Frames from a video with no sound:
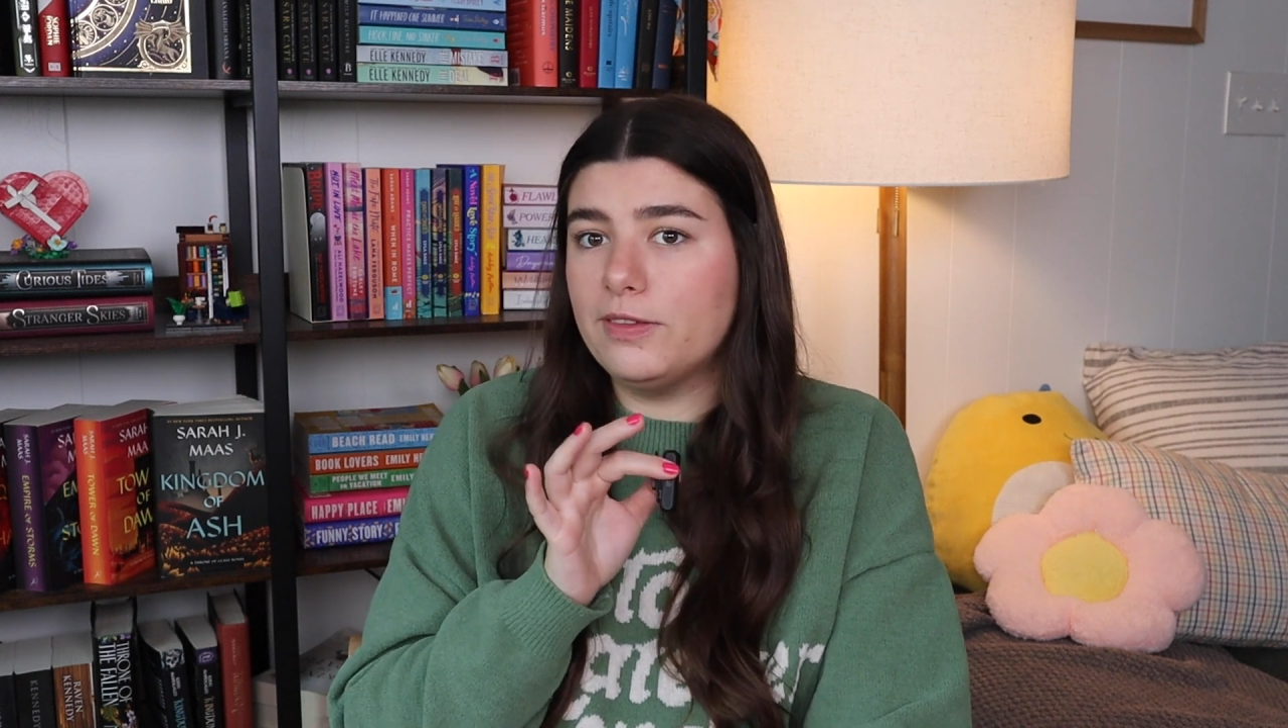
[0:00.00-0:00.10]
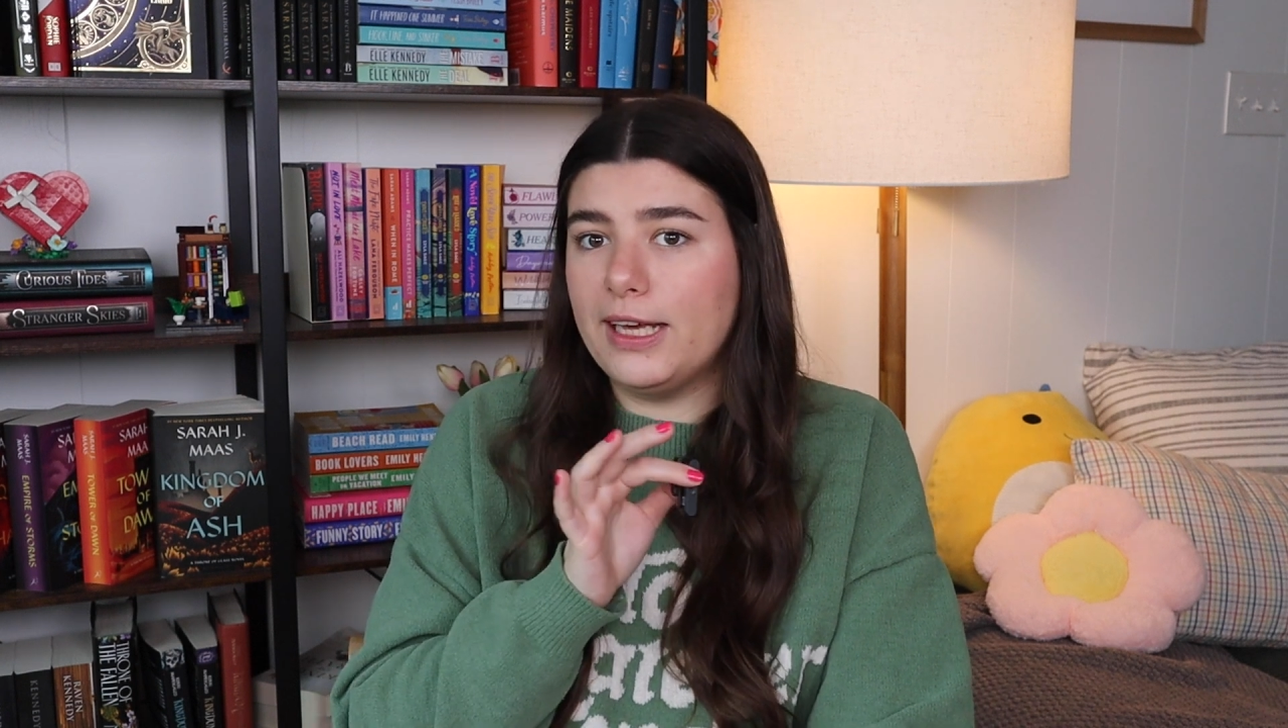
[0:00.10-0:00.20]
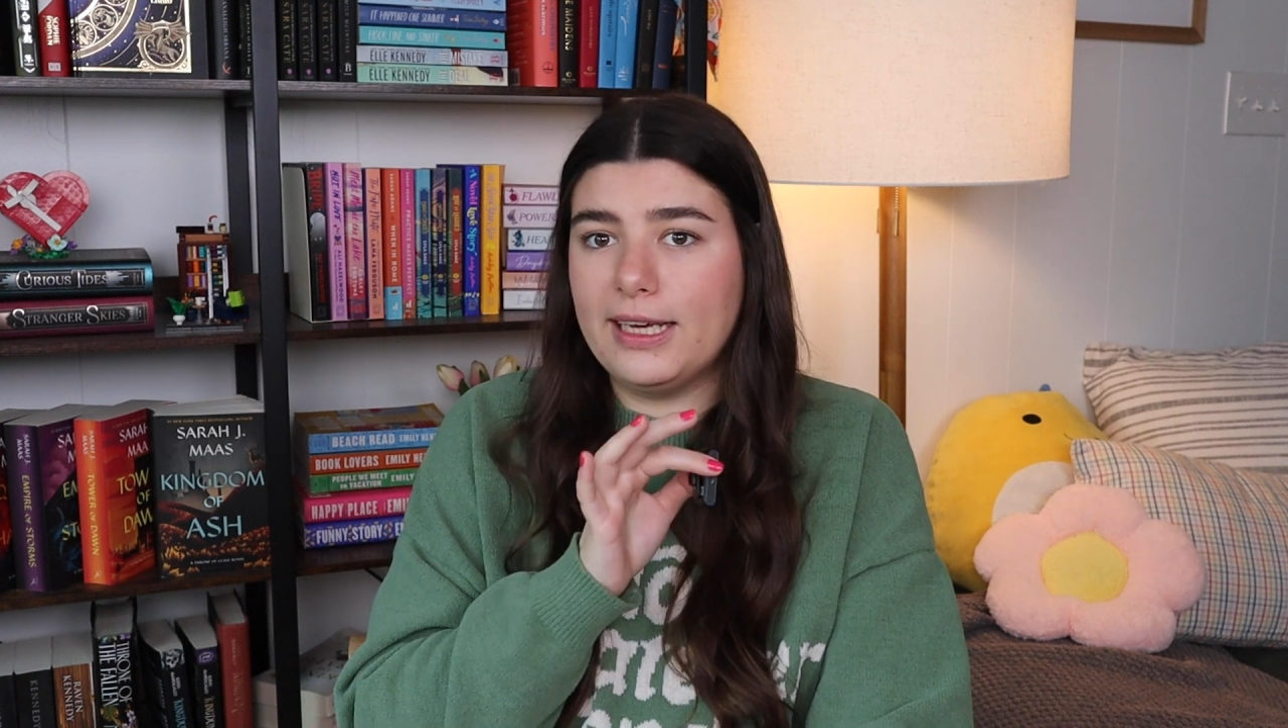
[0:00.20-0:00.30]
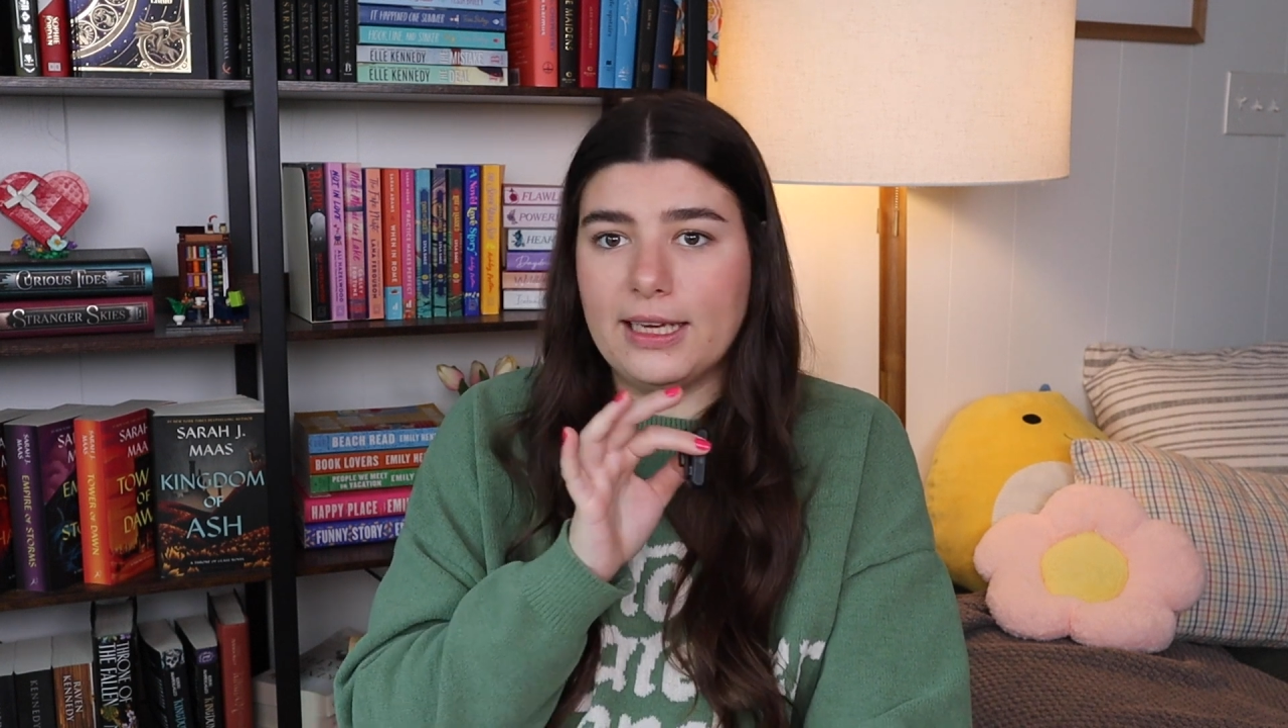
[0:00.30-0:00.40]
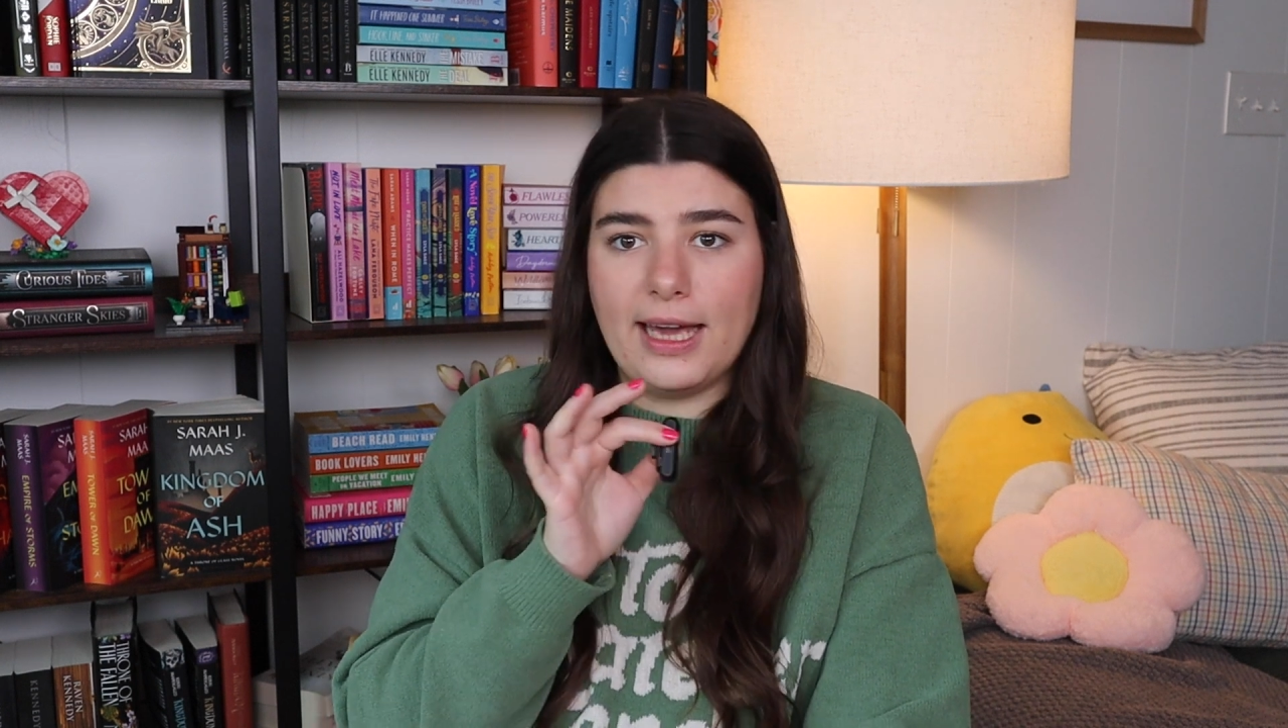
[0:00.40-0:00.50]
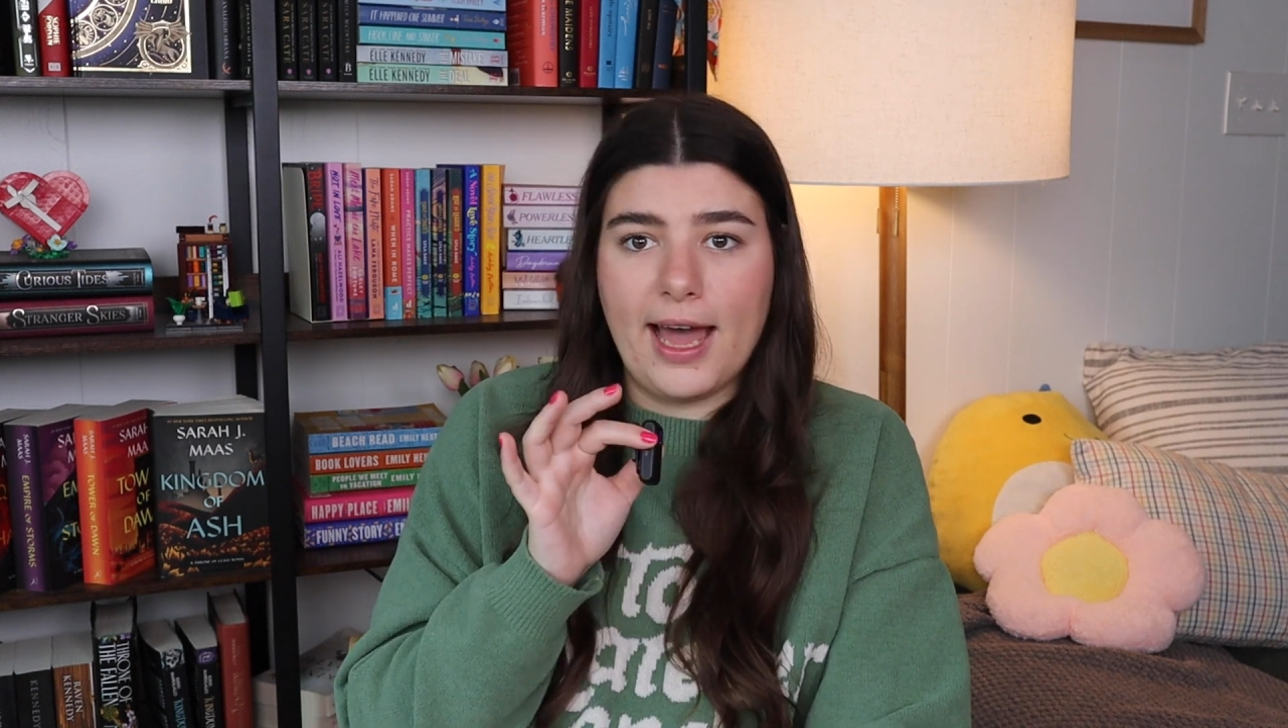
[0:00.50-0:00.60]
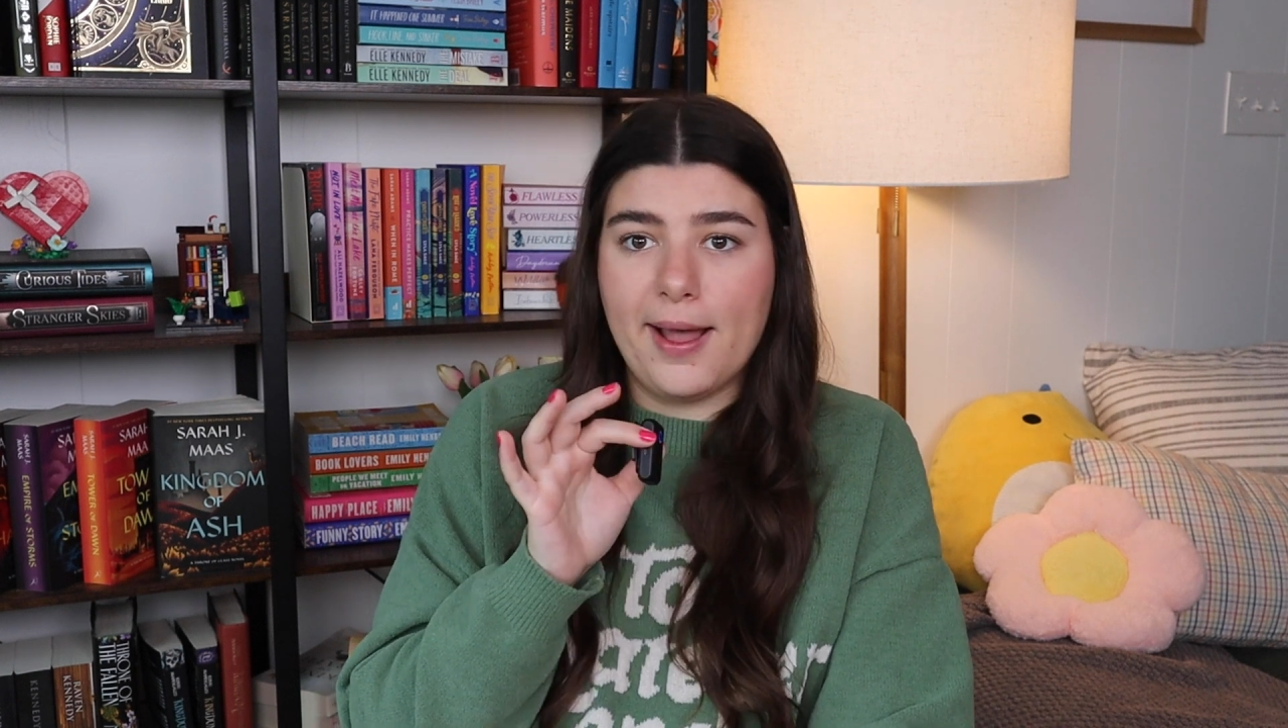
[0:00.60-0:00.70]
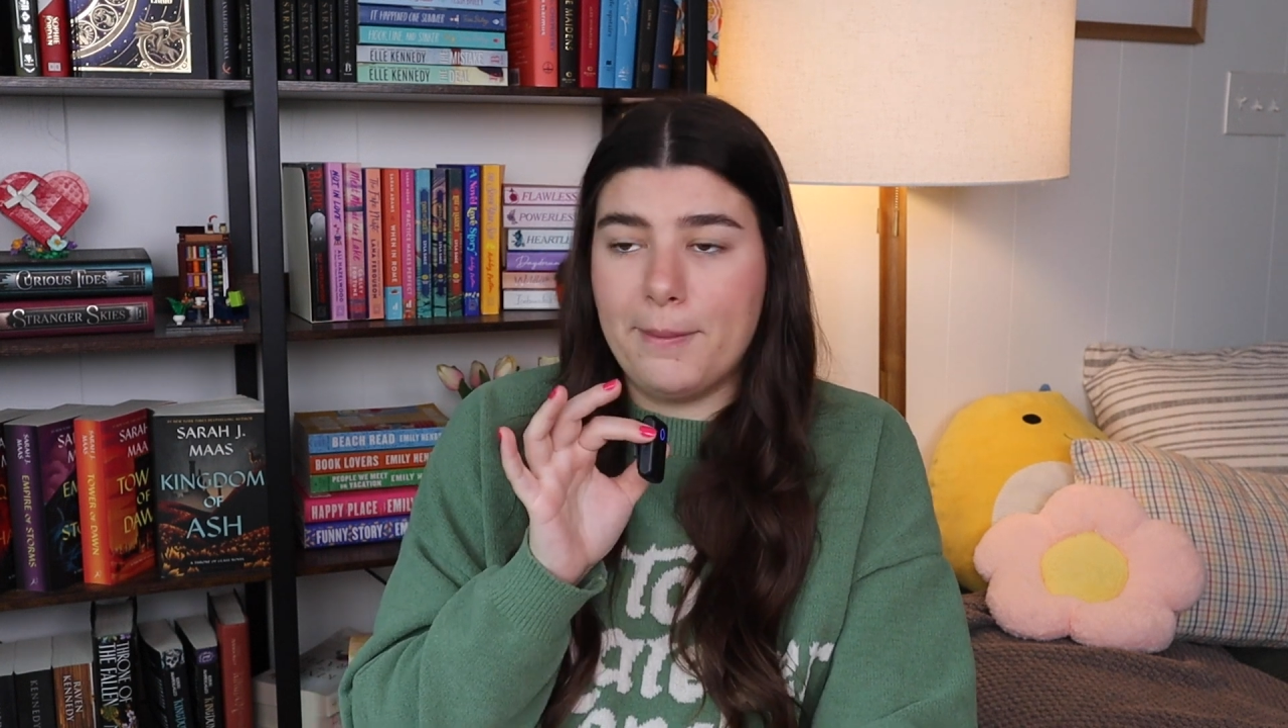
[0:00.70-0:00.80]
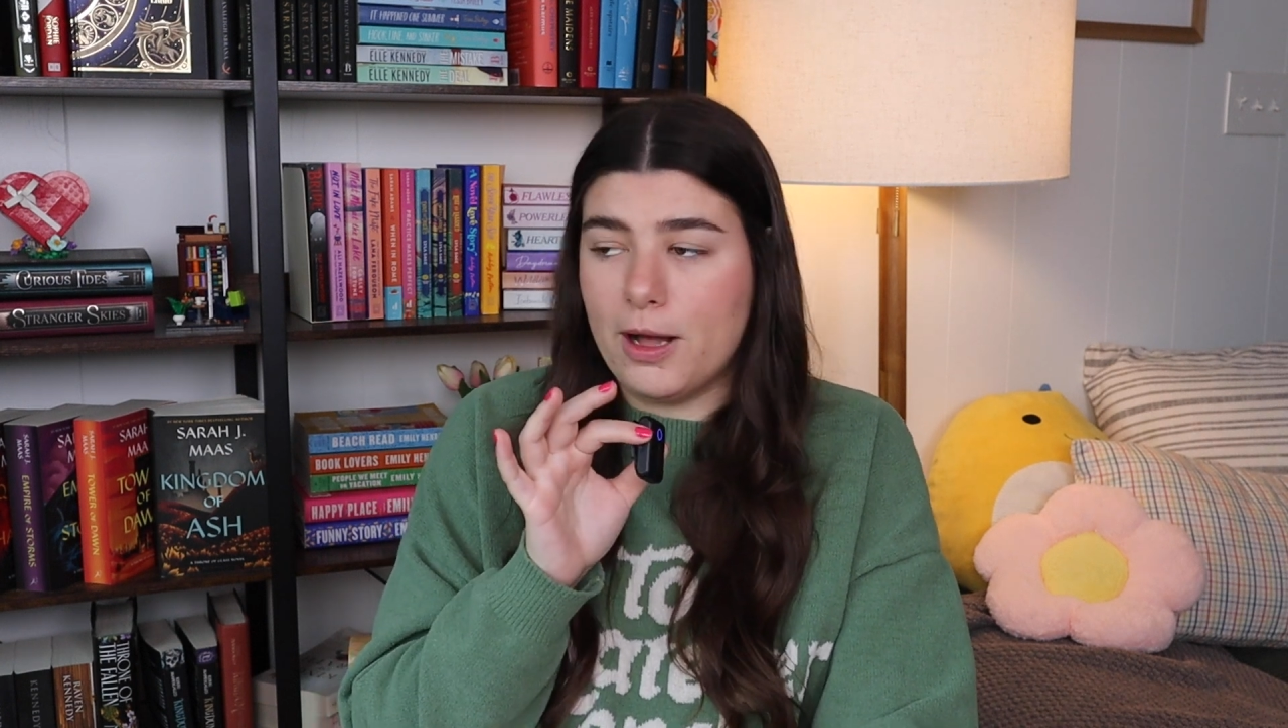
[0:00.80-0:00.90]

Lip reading: like a cat and